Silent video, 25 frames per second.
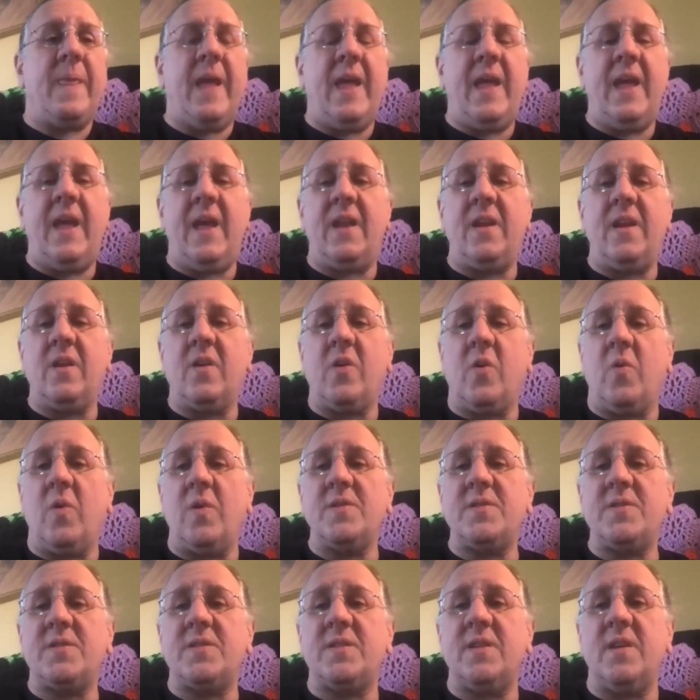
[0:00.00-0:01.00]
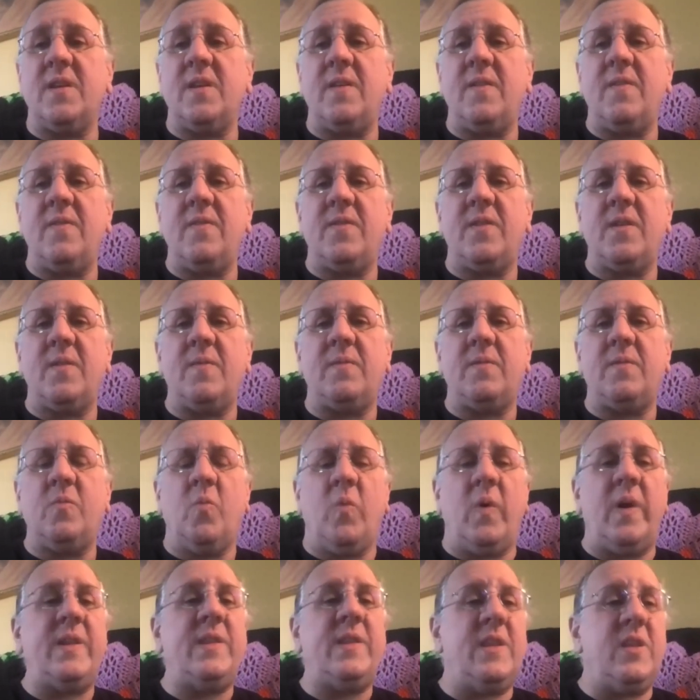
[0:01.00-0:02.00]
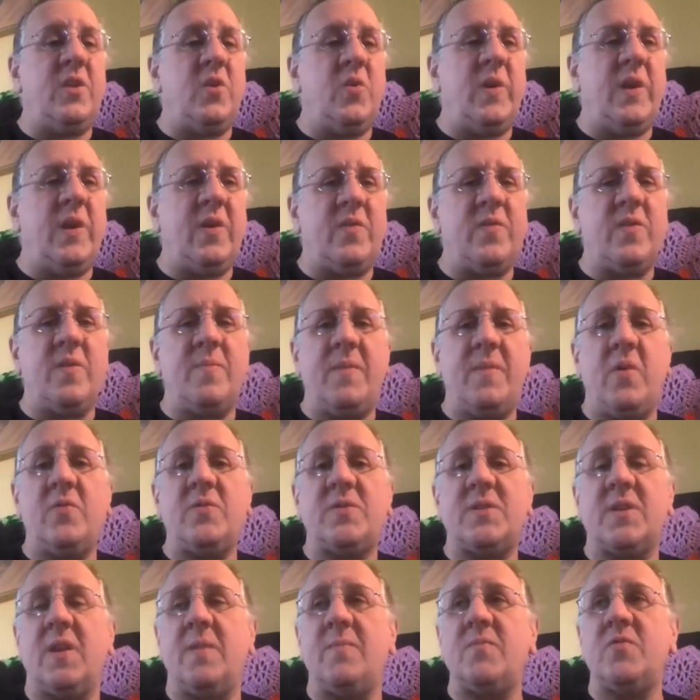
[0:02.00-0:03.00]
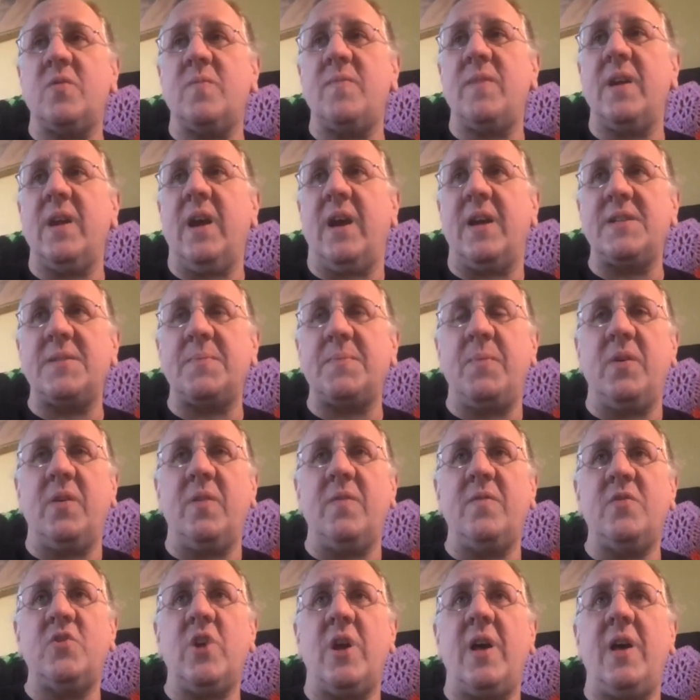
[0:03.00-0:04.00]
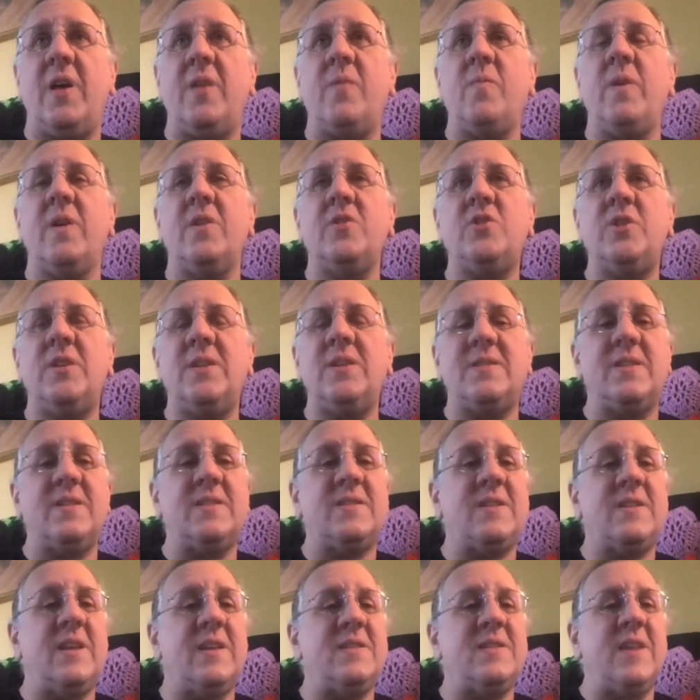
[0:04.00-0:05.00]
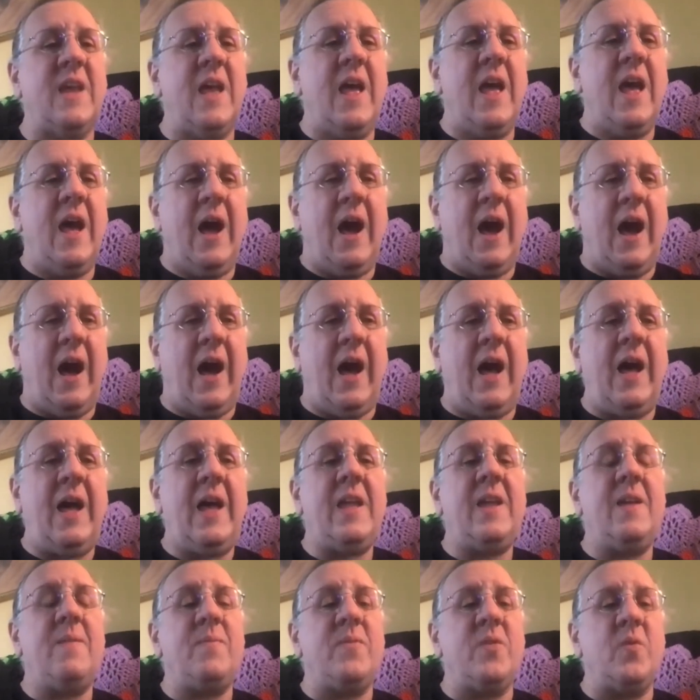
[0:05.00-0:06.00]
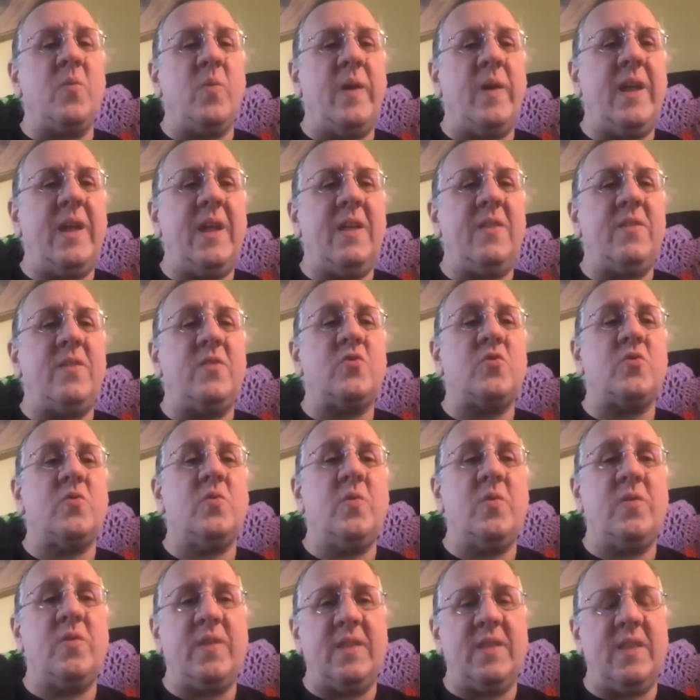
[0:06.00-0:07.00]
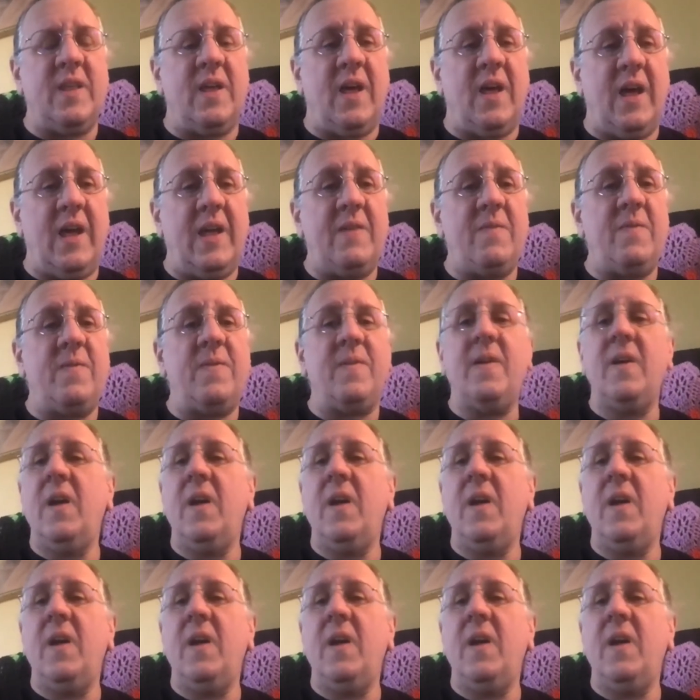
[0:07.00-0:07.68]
And of course, the one that you hear the most comes from the Gospel of John, where Jesus says, I am the way, the truth, and the life.